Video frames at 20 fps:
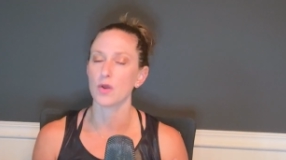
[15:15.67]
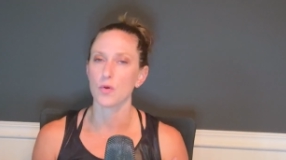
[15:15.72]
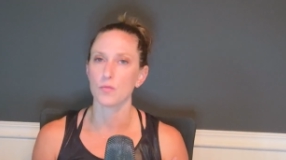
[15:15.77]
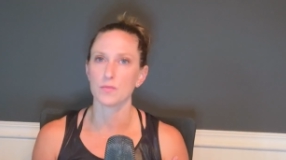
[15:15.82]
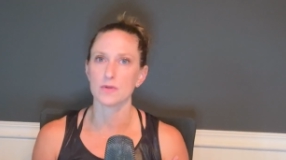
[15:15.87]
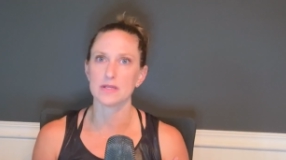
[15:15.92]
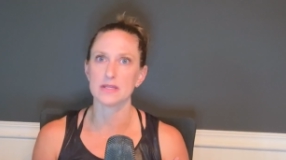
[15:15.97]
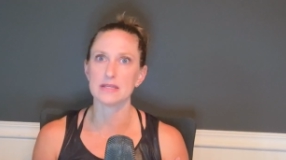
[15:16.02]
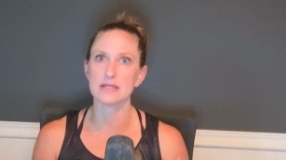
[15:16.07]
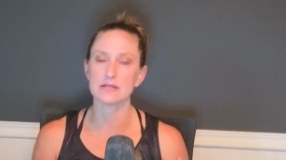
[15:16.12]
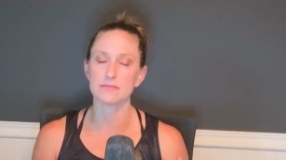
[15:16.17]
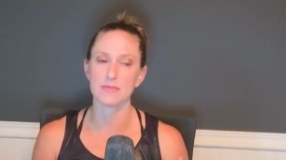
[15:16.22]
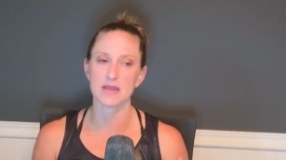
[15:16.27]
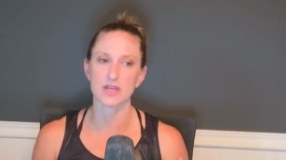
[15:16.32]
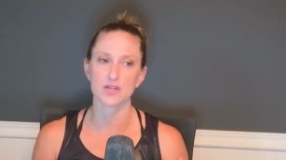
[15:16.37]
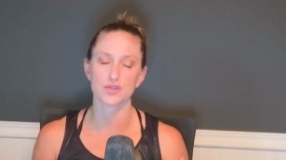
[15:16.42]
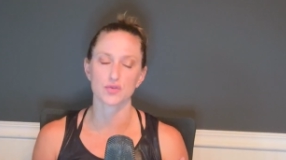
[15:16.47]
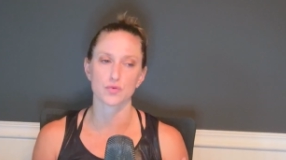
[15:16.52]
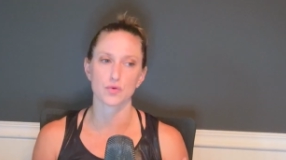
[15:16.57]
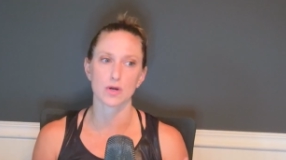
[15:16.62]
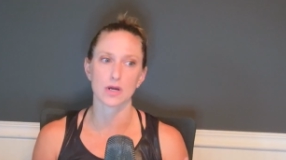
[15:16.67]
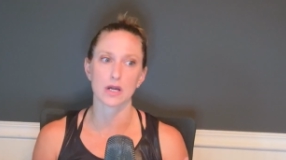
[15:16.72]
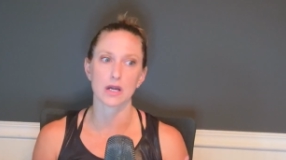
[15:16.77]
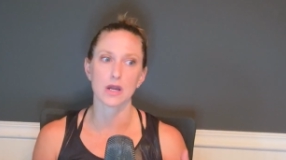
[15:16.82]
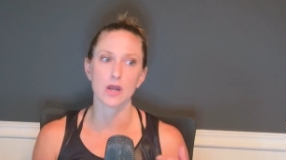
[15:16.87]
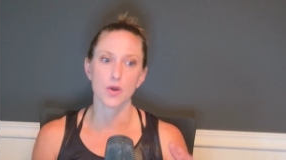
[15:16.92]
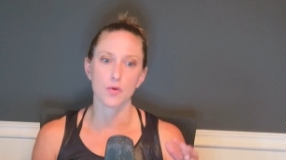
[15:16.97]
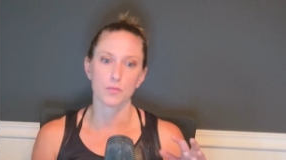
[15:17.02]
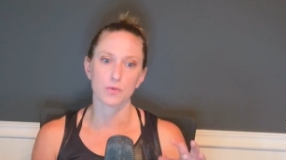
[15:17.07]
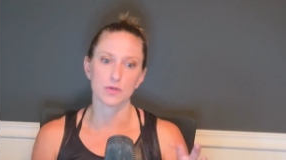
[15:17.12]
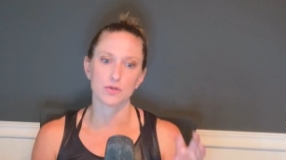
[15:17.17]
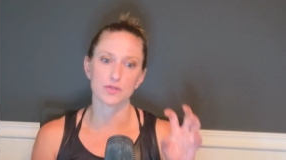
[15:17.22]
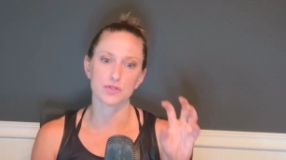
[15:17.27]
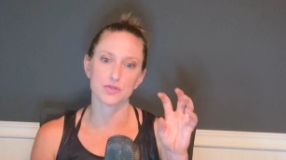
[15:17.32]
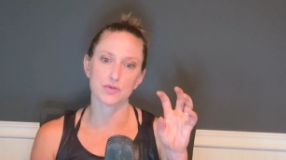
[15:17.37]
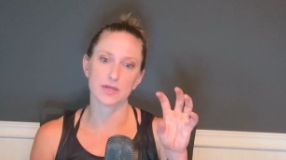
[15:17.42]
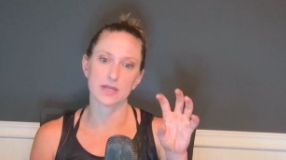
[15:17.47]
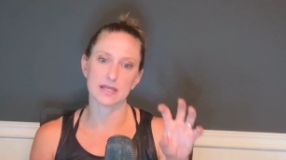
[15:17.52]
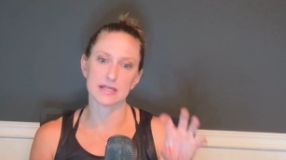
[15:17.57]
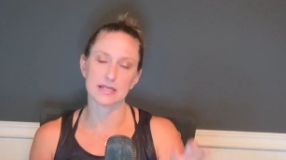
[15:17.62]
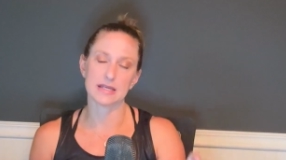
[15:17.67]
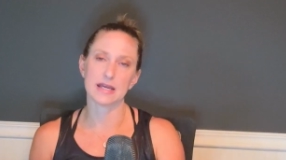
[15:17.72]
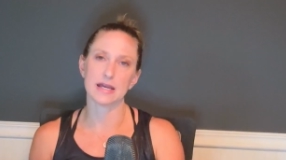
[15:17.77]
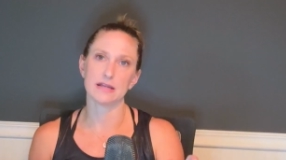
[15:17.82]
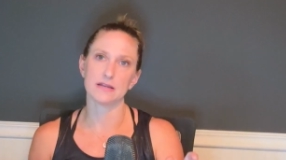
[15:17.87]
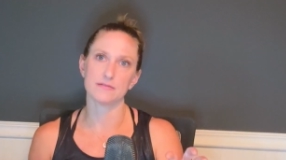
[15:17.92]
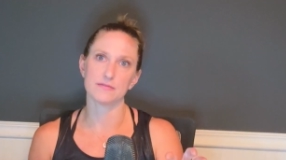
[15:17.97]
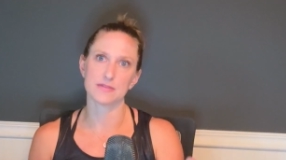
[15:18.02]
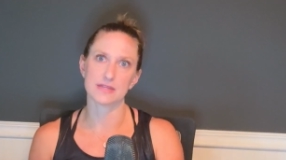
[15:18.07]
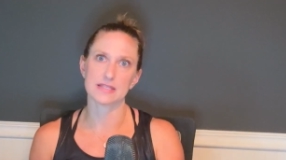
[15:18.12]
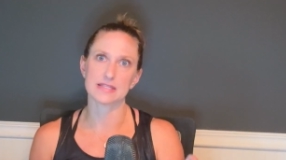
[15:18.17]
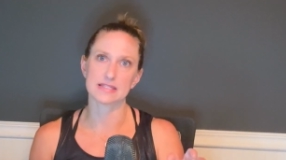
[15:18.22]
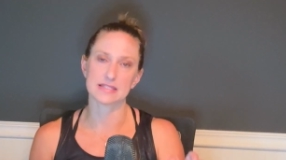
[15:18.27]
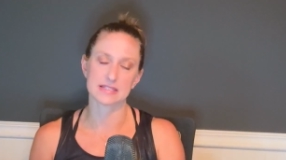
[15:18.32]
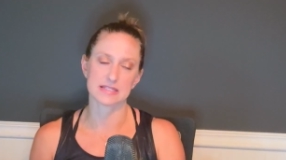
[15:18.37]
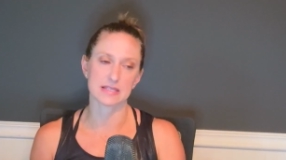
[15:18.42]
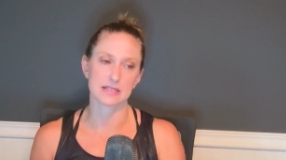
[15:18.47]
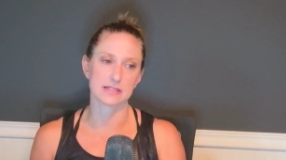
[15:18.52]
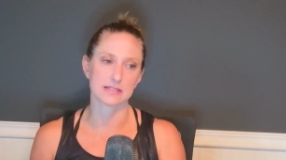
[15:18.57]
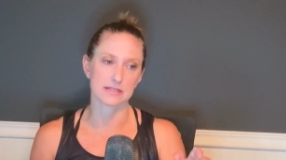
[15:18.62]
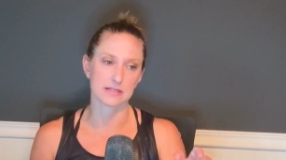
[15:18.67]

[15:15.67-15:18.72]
We need to make sure when you're doing any kind of this,